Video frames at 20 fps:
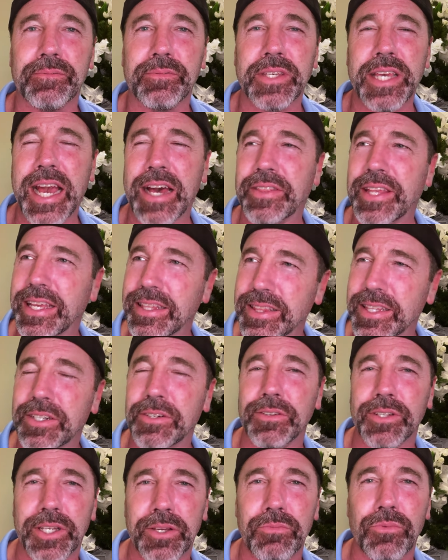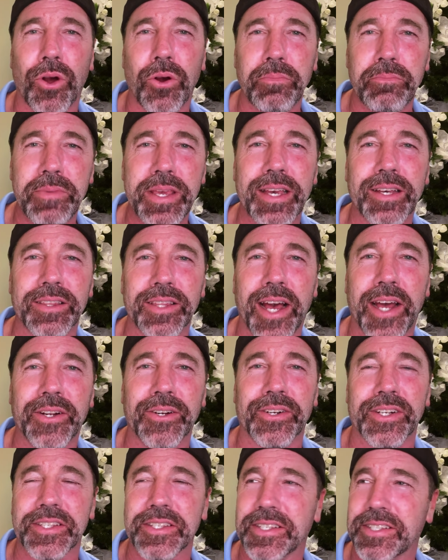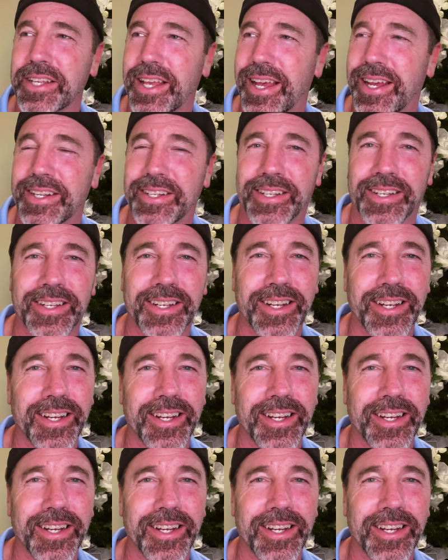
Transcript: Yeah, they literally wrote me a letter and said,